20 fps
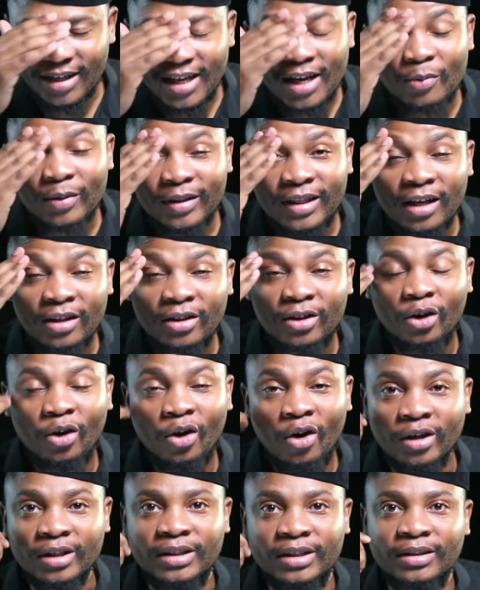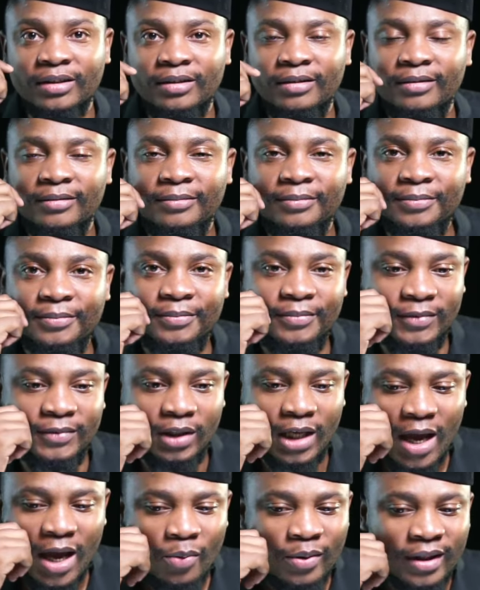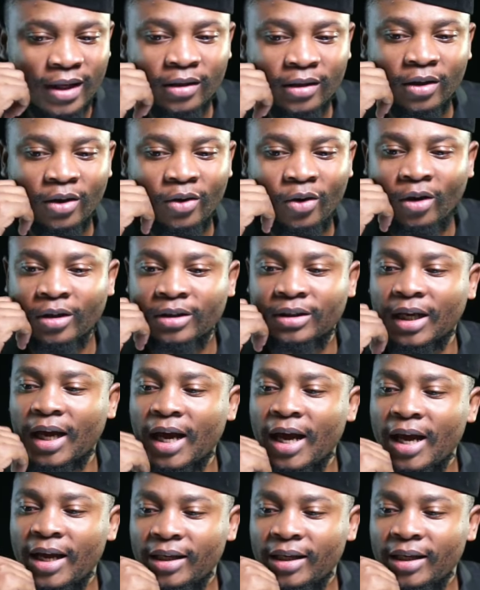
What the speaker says: we thank the Lord. We thank the Lord.